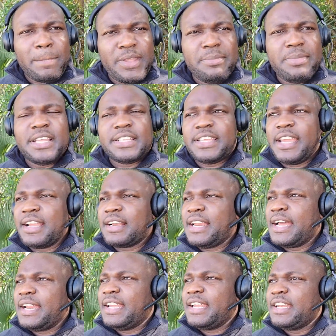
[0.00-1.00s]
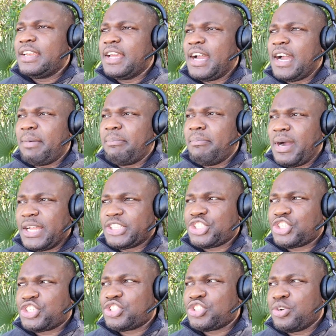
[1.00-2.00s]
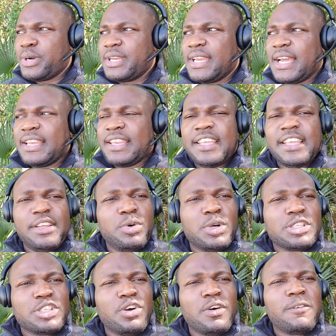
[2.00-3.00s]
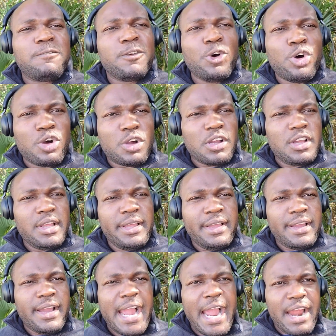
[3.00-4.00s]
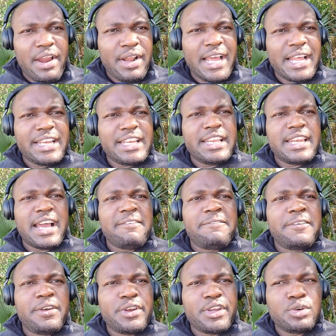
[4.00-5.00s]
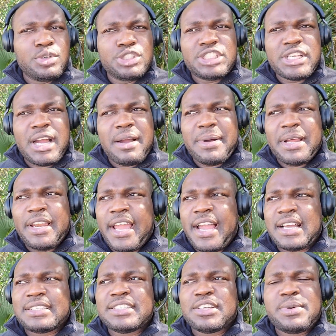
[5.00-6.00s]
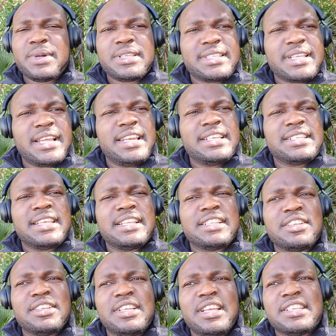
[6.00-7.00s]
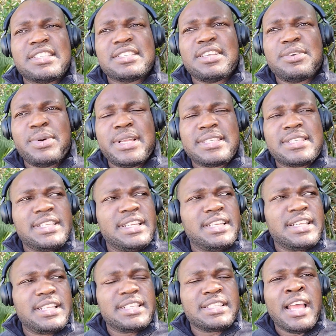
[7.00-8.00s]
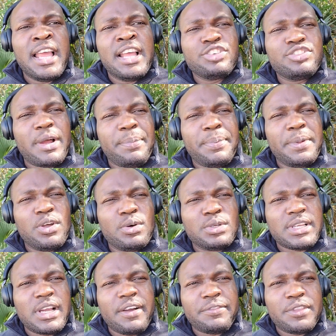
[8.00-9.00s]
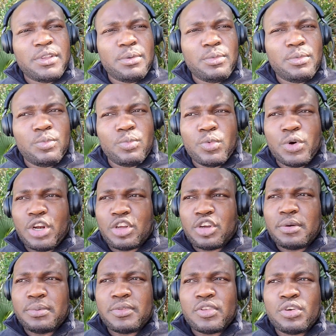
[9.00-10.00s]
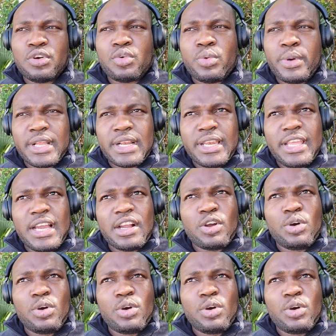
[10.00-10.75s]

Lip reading: They beat England in a match, showing that it was no fluke. Ireland did a very good job. And I asked the question, is the West Indies dropping out of the World Cup so quickly